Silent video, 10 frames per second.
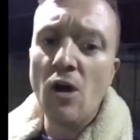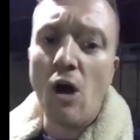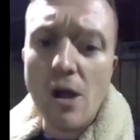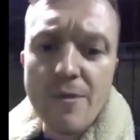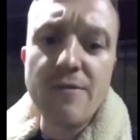
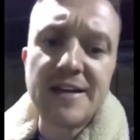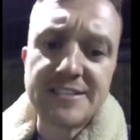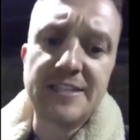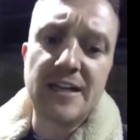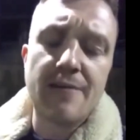I'm
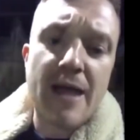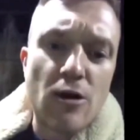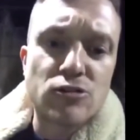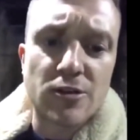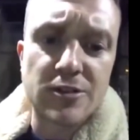arrested and I'm
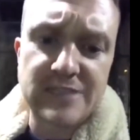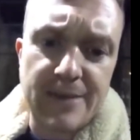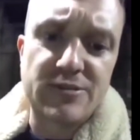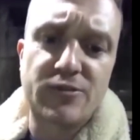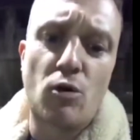held on
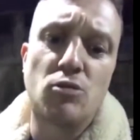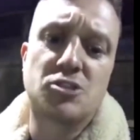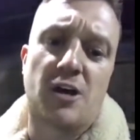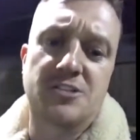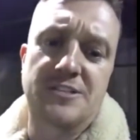contempt of court
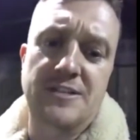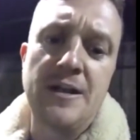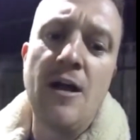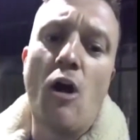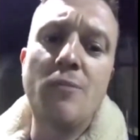charges.
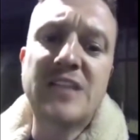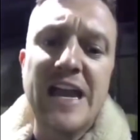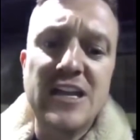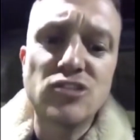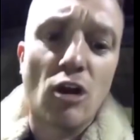I'm
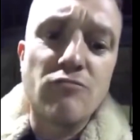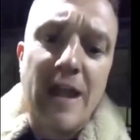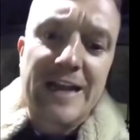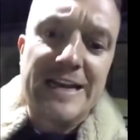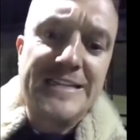taken
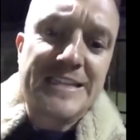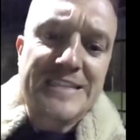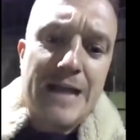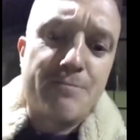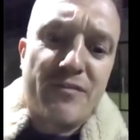directly to
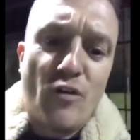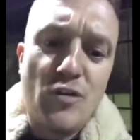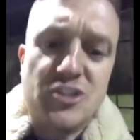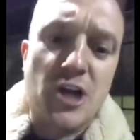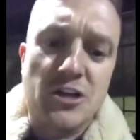stand before
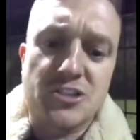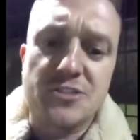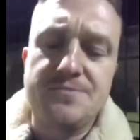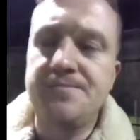the judge.